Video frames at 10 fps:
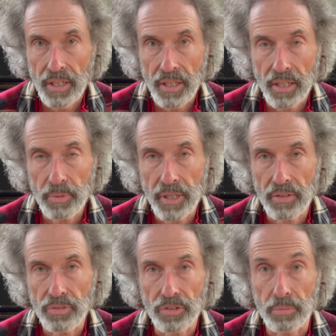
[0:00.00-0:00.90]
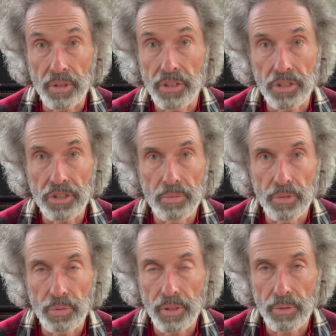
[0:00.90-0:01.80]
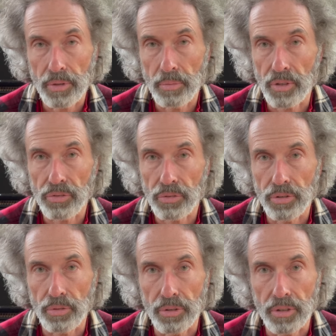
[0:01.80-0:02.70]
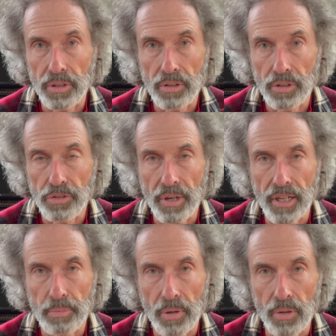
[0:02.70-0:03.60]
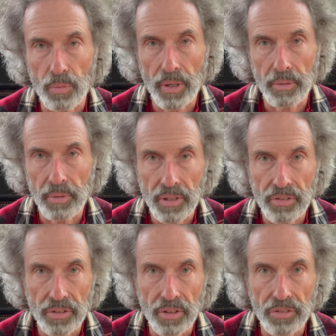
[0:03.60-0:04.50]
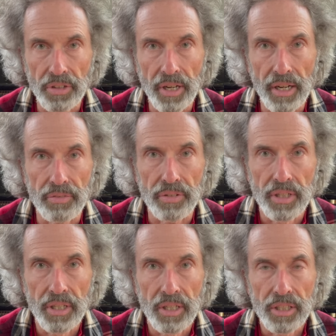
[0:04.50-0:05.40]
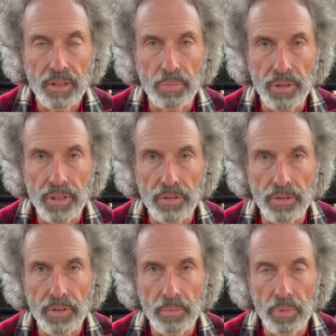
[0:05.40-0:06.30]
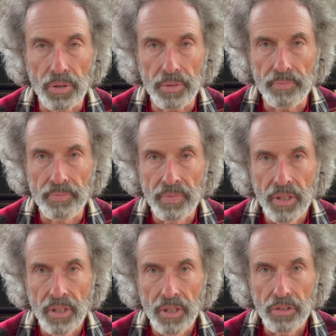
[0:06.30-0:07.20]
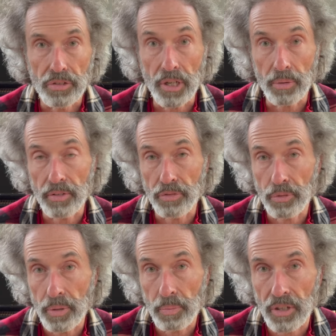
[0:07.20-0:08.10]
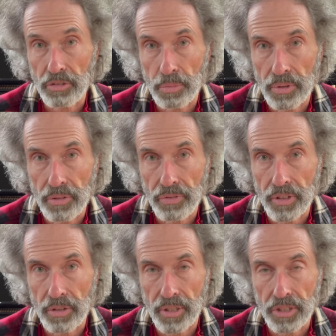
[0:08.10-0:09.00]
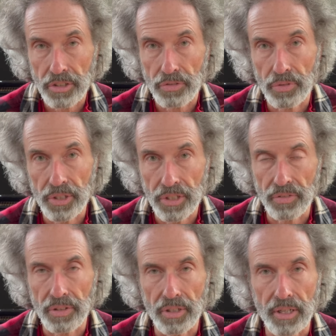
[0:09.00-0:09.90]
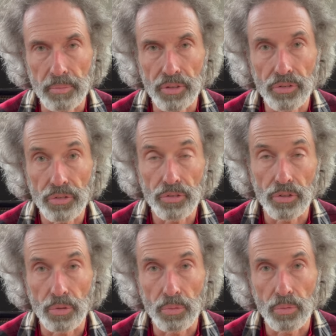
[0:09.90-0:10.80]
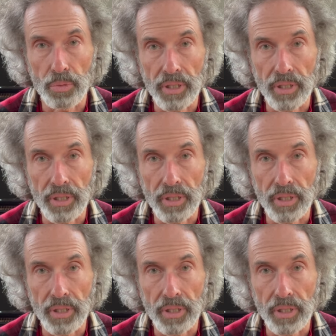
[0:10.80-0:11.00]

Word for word: and we have some condition in between where the muscle can only contract partway because it doesn't have complete nerve input. So now we have 3 possible configurations for each of the 9 muscles, so we